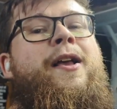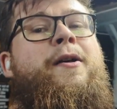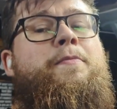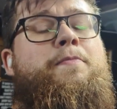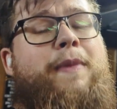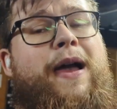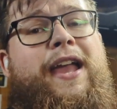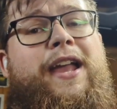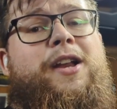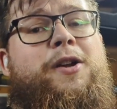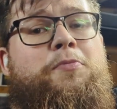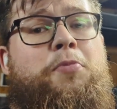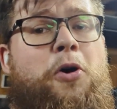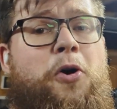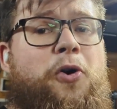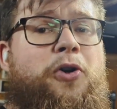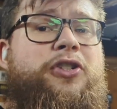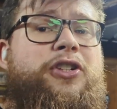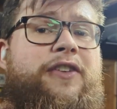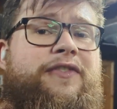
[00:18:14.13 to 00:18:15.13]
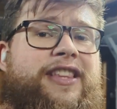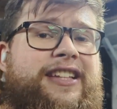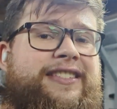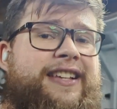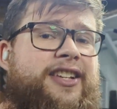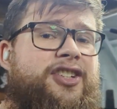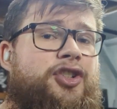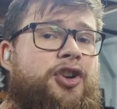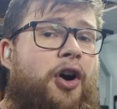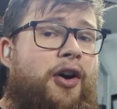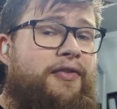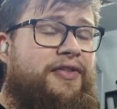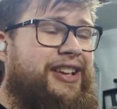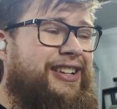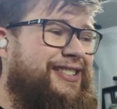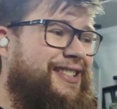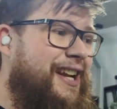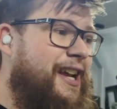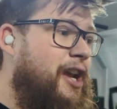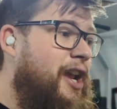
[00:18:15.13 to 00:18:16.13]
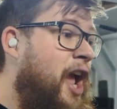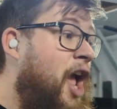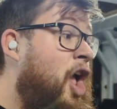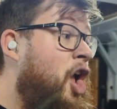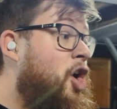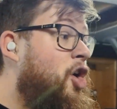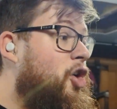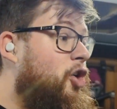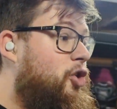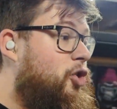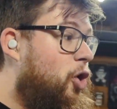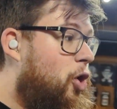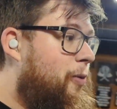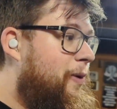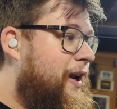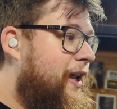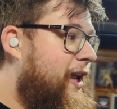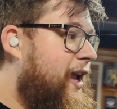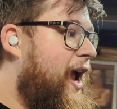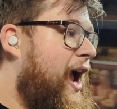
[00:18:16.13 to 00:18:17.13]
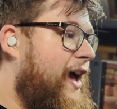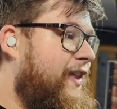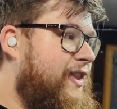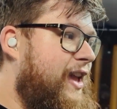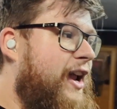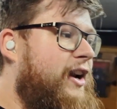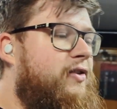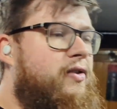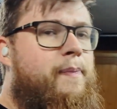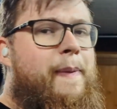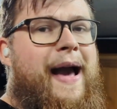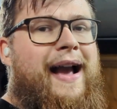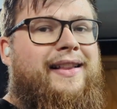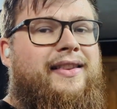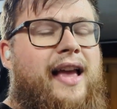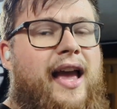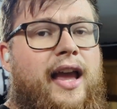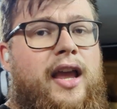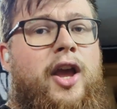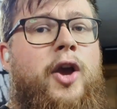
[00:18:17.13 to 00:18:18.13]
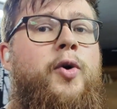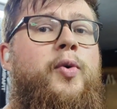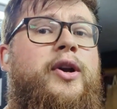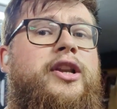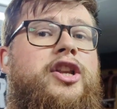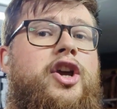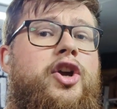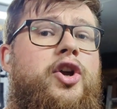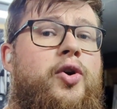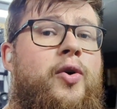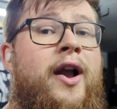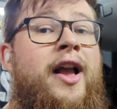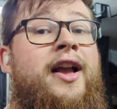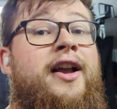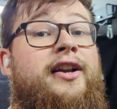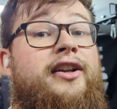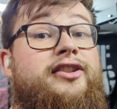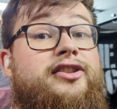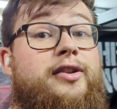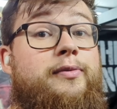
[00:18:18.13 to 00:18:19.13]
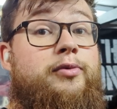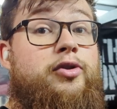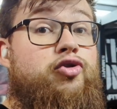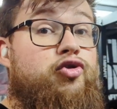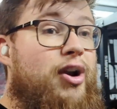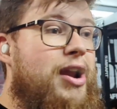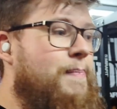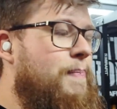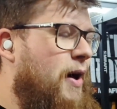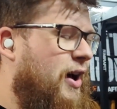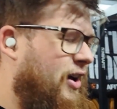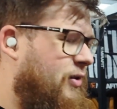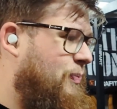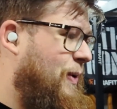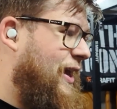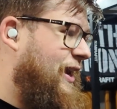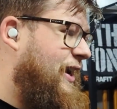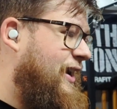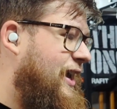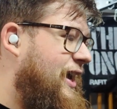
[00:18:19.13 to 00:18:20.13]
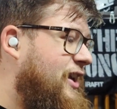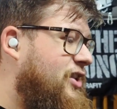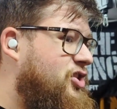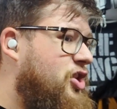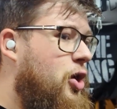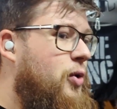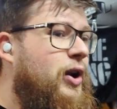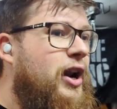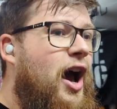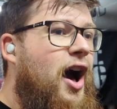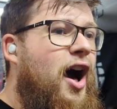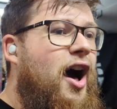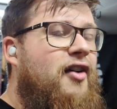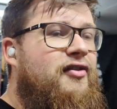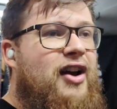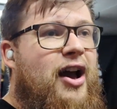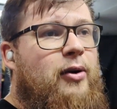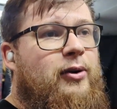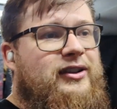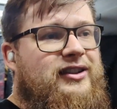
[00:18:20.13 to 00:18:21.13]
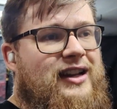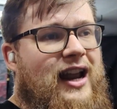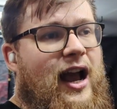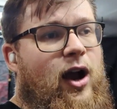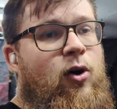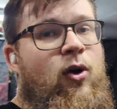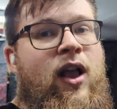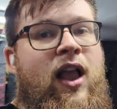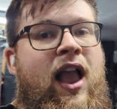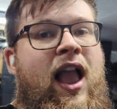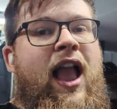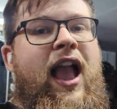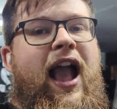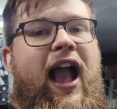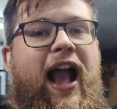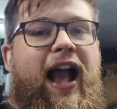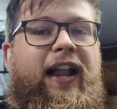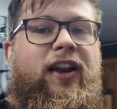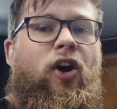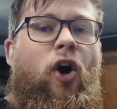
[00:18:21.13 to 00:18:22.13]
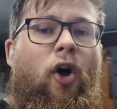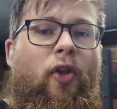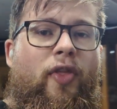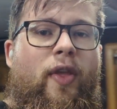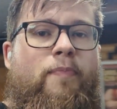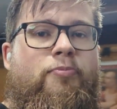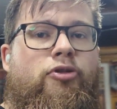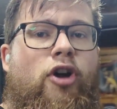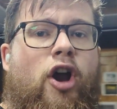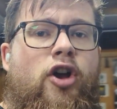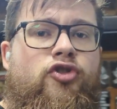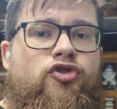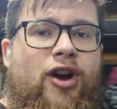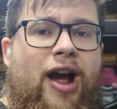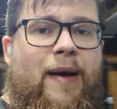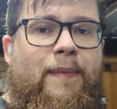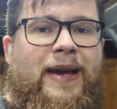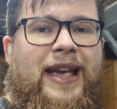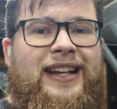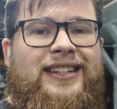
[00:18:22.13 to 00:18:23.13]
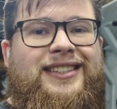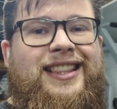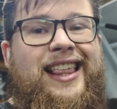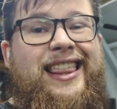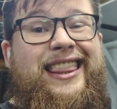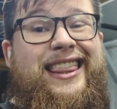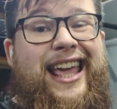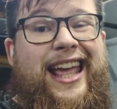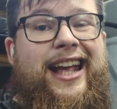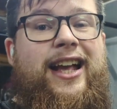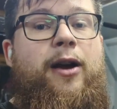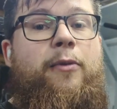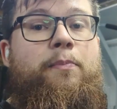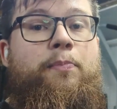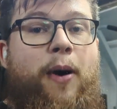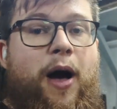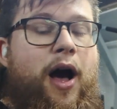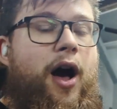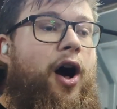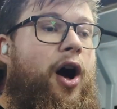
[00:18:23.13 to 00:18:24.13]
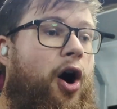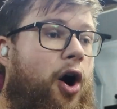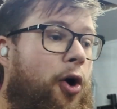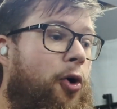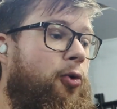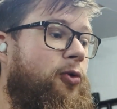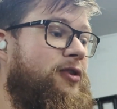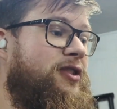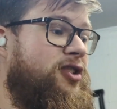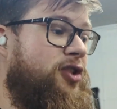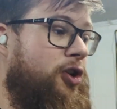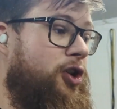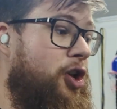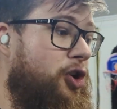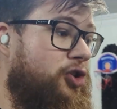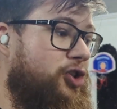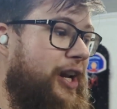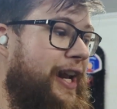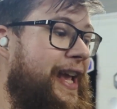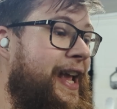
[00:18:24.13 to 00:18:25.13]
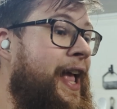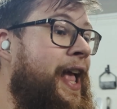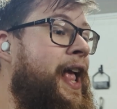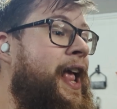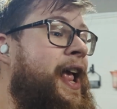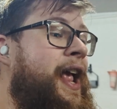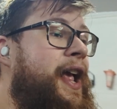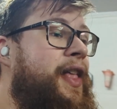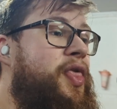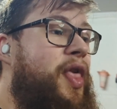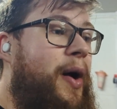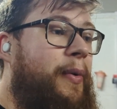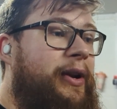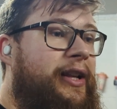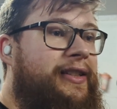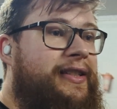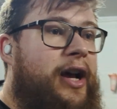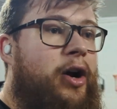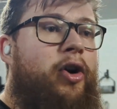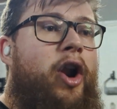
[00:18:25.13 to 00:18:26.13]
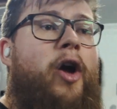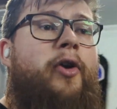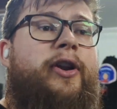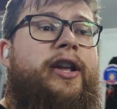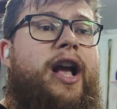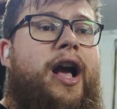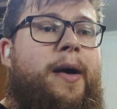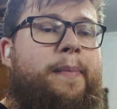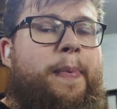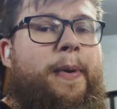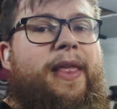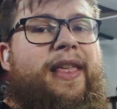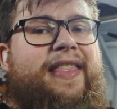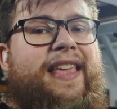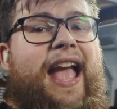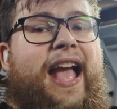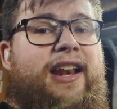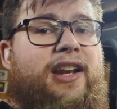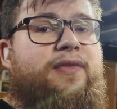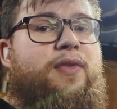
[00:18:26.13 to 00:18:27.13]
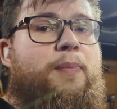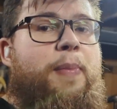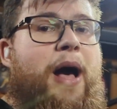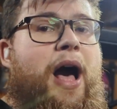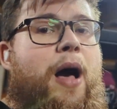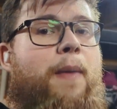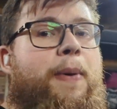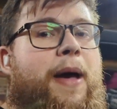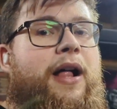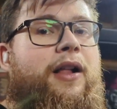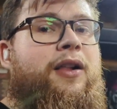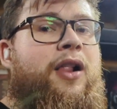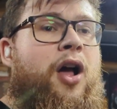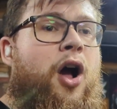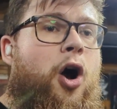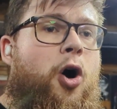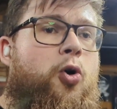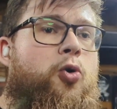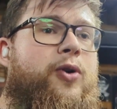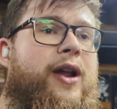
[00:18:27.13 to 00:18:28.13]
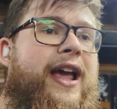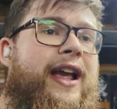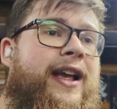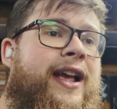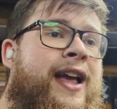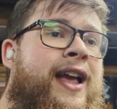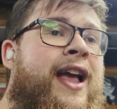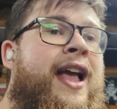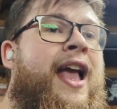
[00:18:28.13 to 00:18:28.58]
main portion of the session. Obviously, normally at the end of a back day, we do some grip. I've been in here 2.5 hours now, and on the program is the thick bar holds. So usually that would entail loading up at the end of a barbell, holding